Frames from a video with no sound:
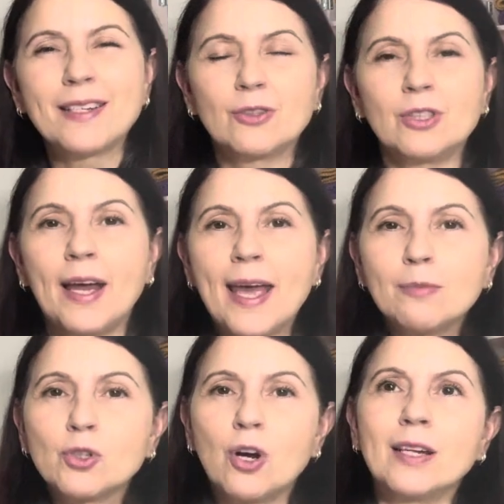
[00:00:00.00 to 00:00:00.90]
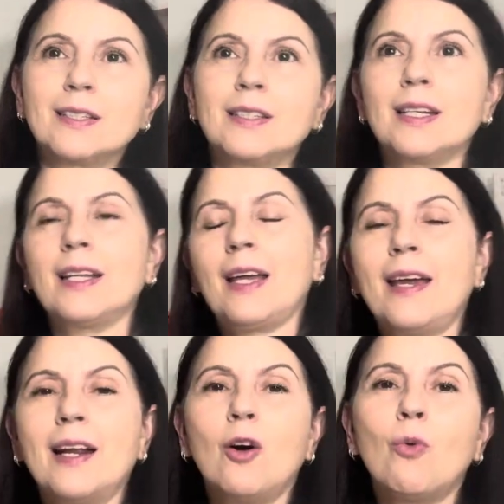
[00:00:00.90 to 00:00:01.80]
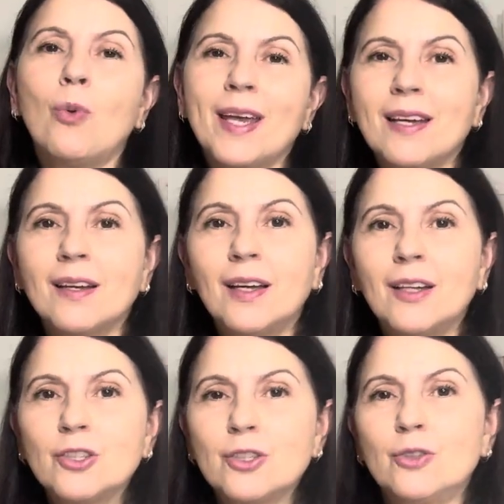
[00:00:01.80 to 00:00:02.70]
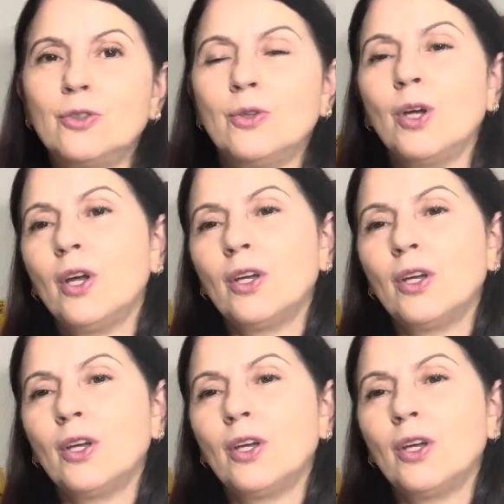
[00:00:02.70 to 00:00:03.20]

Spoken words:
because I am trying to dedicate a week to,